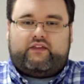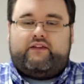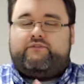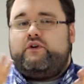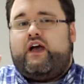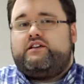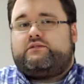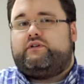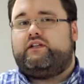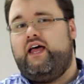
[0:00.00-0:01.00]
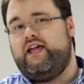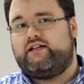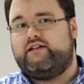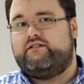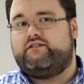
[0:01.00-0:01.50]
If you guys would like
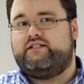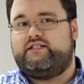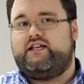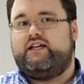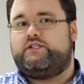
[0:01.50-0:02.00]
to see